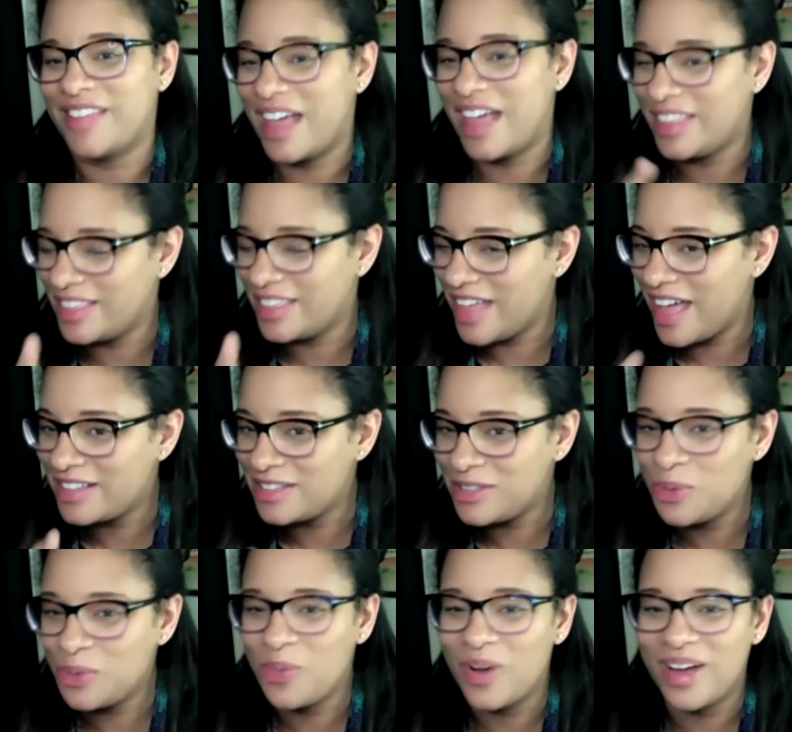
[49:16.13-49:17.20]
I think that's
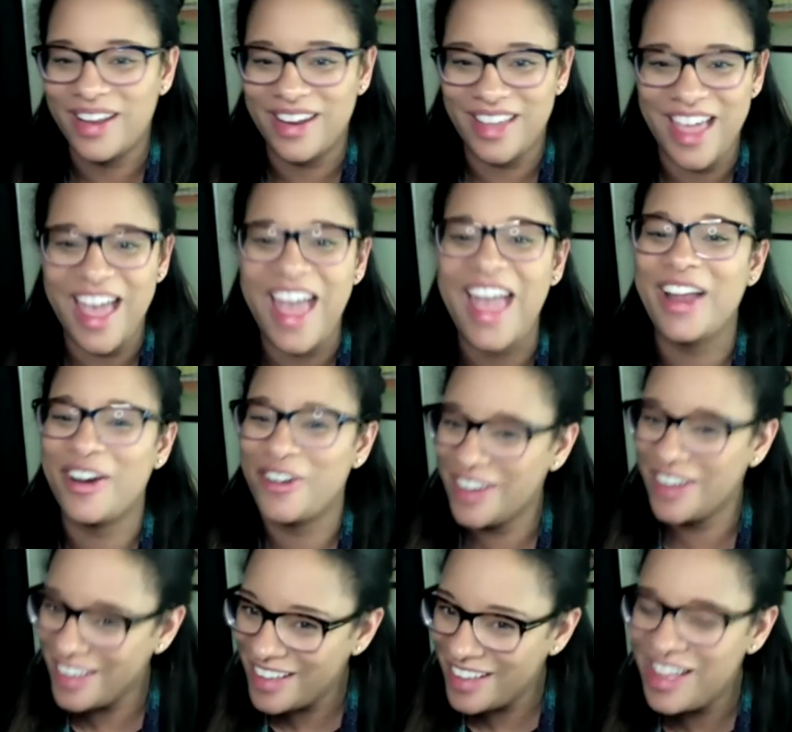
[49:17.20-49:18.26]
the one area